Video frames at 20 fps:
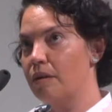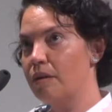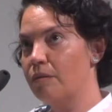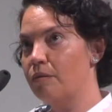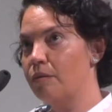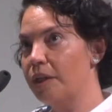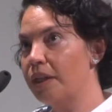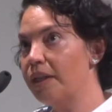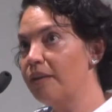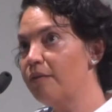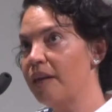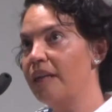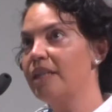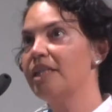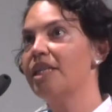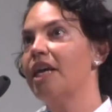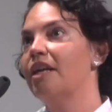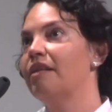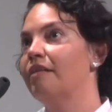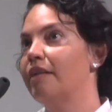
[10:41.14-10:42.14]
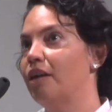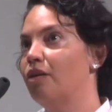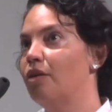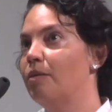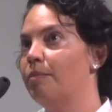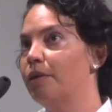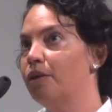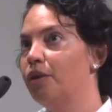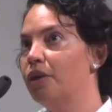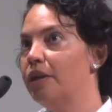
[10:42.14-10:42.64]
really fantastic
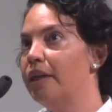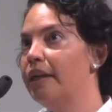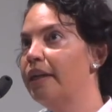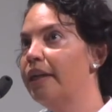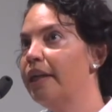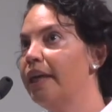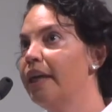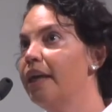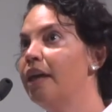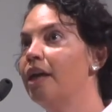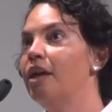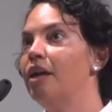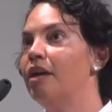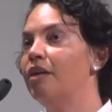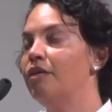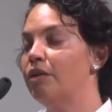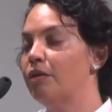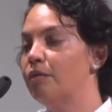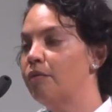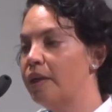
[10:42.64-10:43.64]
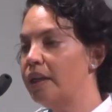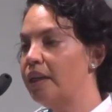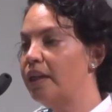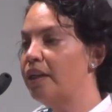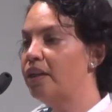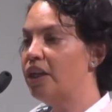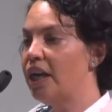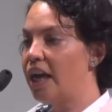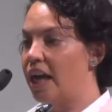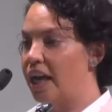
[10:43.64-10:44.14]
opportunity to really
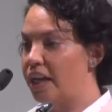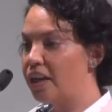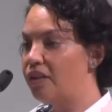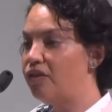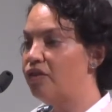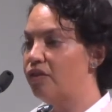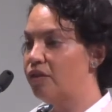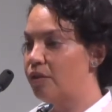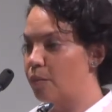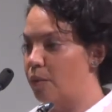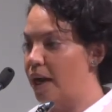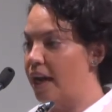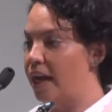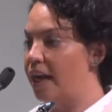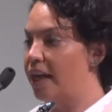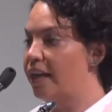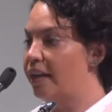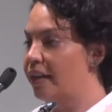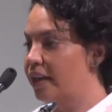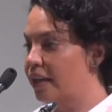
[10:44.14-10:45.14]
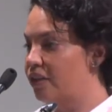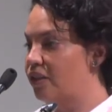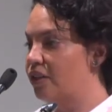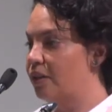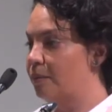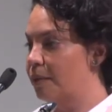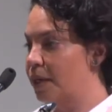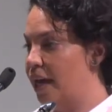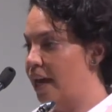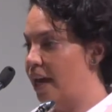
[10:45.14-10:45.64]
change the way
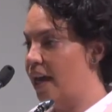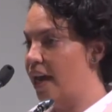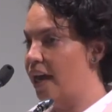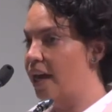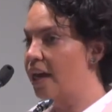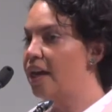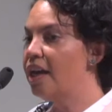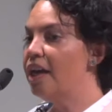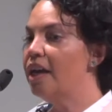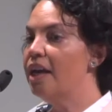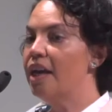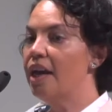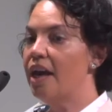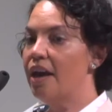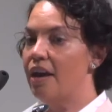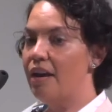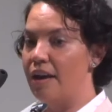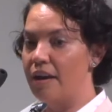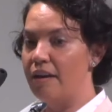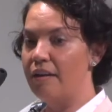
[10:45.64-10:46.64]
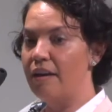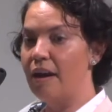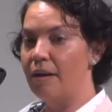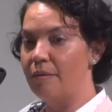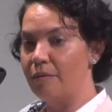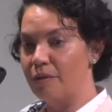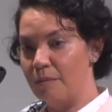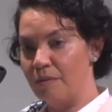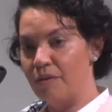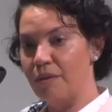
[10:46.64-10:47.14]
kinship care, and uh,
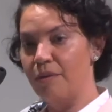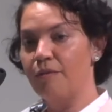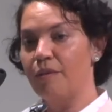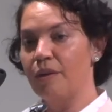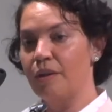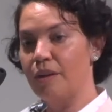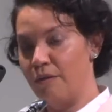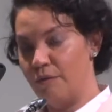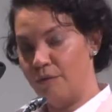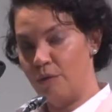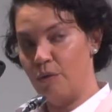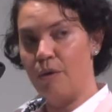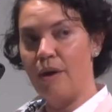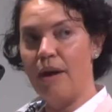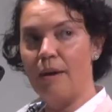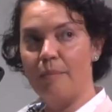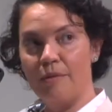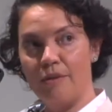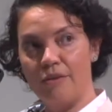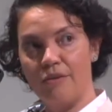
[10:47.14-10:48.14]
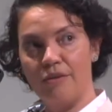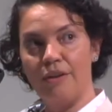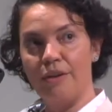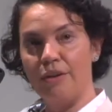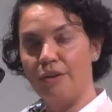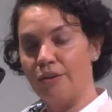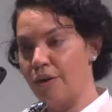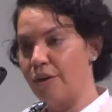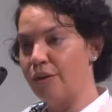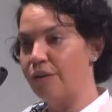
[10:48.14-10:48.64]
specifically for Aboriginal
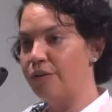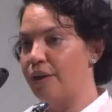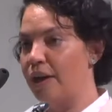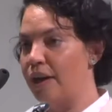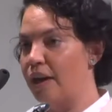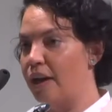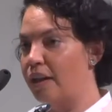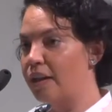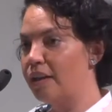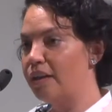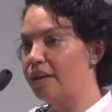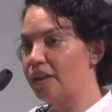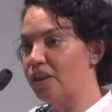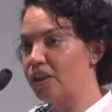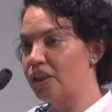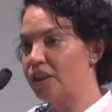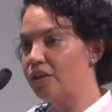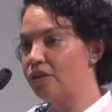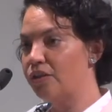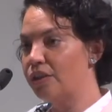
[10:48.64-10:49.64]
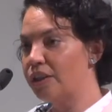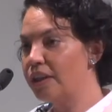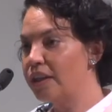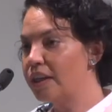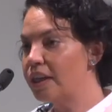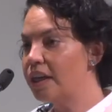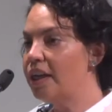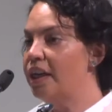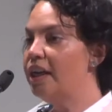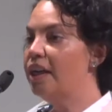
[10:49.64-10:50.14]
and Torres Strait Islander
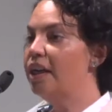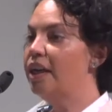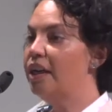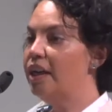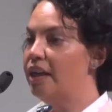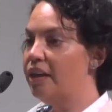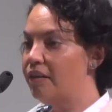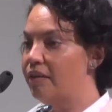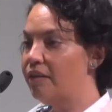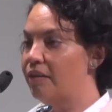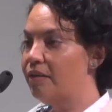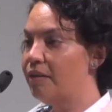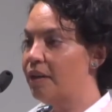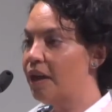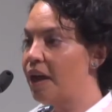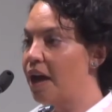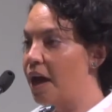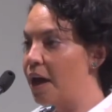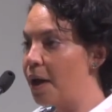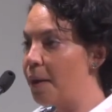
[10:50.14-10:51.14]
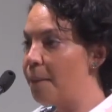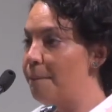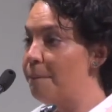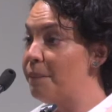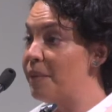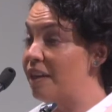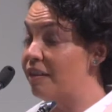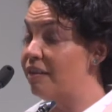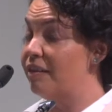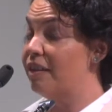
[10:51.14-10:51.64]
children, is um,
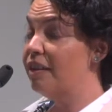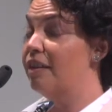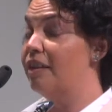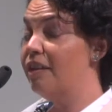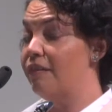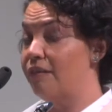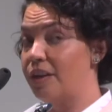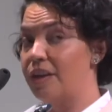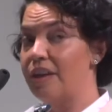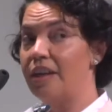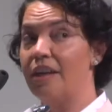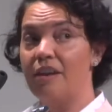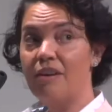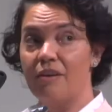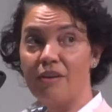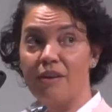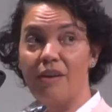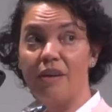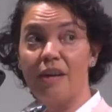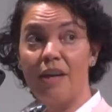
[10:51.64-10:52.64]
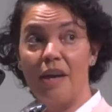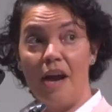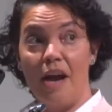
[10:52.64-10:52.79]
is delivered here in